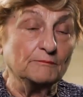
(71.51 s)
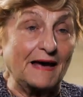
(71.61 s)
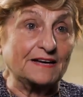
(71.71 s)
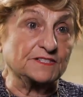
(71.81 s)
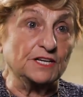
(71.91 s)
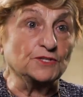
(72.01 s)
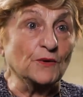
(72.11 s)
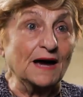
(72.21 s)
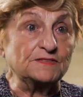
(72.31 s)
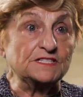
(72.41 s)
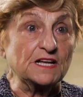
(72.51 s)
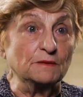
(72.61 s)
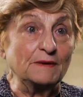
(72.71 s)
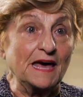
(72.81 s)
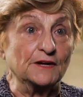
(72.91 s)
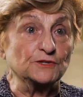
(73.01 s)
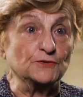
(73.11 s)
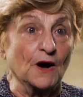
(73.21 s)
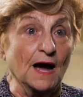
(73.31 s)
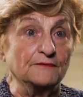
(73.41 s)
Backseat drivers telling me how to
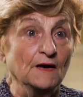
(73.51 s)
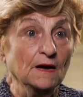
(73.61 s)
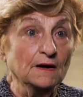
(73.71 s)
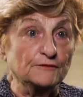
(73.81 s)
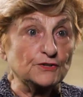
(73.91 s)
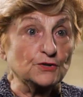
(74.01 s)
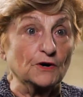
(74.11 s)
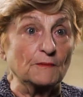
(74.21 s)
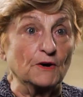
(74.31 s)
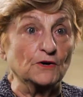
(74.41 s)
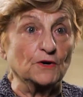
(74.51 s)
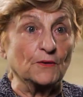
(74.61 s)
drive. For sure I'm going